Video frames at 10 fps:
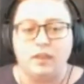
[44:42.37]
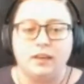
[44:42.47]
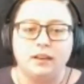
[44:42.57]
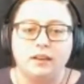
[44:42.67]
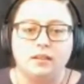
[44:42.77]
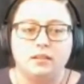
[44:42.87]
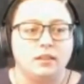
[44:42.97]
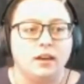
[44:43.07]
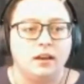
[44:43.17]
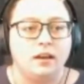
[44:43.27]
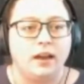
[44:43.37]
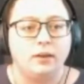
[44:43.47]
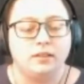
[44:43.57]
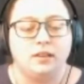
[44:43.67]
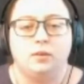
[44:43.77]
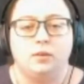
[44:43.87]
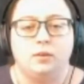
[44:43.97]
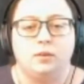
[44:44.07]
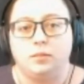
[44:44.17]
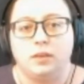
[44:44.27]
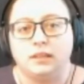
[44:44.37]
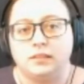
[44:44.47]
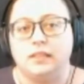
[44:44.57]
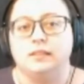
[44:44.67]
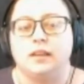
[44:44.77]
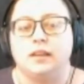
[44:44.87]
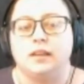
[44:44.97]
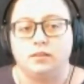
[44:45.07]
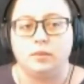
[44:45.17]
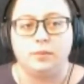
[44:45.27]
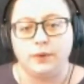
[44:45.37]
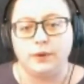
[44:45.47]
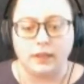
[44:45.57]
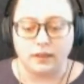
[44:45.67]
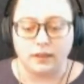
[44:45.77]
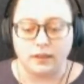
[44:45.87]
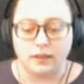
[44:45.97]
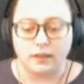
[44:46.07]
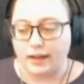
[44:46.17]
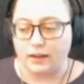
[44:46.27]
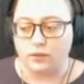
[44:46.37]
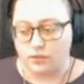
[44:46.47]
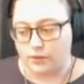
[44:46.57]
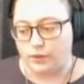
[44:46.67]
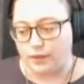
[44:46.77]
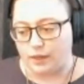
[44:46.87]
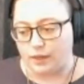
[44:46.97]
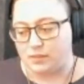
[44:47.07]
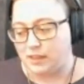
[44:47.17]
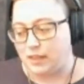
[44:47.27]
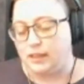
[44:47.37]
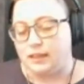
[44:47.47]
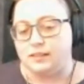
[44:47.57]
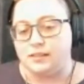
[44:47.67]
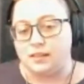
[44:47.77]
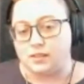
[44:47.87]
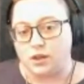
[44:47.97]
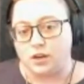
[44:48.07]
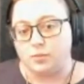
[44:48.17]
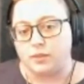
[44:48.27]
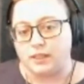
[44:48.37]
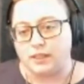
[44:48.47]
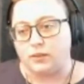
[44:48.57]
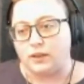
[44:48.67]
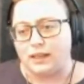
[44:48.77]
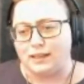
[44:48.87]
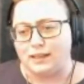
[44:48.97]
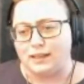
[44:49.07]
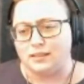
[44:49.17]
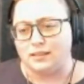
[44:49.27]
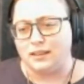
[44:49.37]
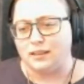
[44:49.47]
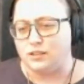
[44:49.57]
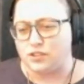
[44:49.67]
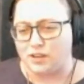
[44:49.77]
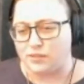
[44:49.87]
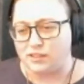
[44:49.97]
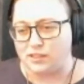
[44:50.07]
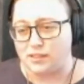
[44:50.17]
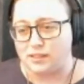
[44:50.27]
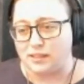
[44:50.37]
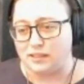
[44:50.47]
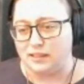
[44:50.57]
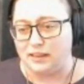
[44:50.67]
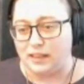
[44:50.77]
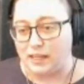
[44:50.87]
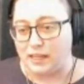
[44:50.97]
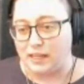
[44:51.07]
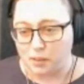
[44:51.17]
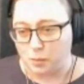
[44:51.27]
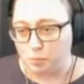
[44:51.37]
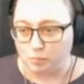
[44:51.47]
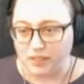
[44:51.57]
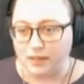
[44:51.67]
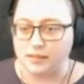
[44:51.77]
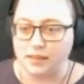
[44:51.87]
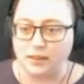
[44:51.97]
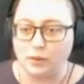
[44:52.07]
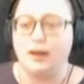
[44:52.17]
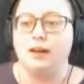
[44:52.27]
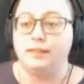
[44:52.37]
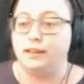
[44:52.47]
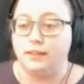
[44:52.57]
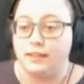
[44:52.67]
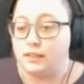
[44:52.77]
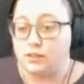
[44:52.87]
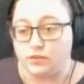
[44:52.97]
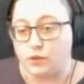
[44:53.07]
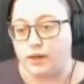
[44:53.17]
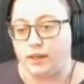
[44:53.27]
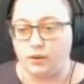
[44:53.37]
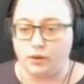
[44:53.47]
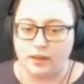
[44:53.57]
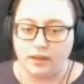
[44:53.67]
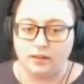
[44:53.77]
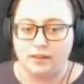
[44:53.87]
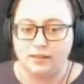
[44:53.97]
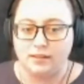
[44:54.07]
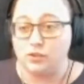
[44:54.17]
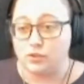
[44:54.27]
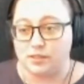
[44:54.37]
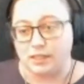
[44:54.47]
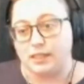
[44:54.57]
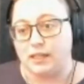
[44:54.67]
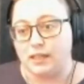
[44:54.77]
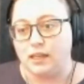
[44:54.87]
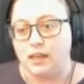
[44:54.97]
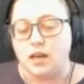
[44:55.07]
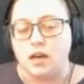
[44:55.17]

because uh, I would say one of the biggest things I hear from people who get who try out solo games is they start, but then they realize that like the genre just isn't engaging them because they don't have enough ideas for it or they aren't as interested in it.